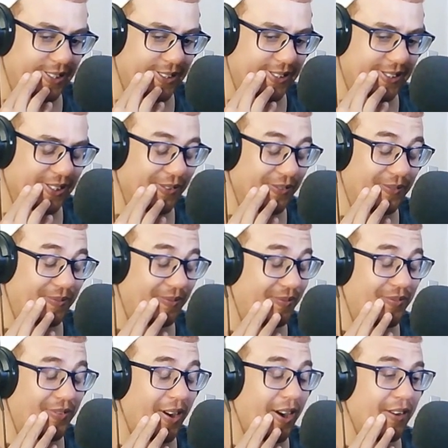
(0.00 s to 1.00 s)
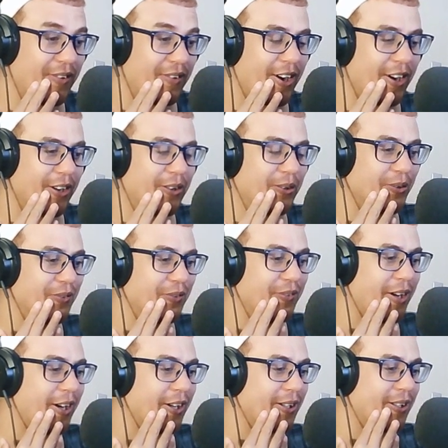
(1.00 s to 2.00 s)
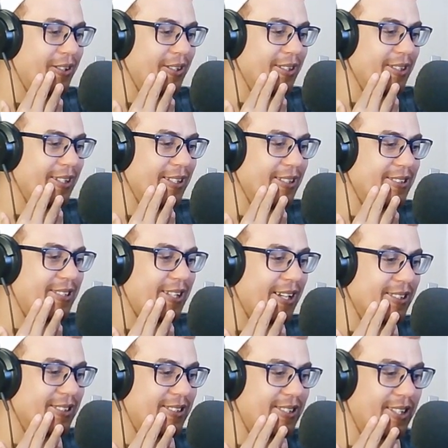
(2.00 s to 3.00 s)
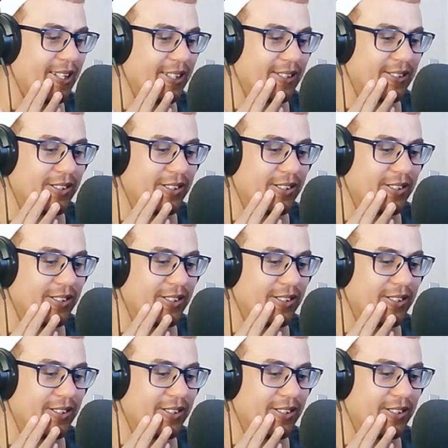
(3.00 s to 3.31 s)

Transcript: still very, very cool, very intense things.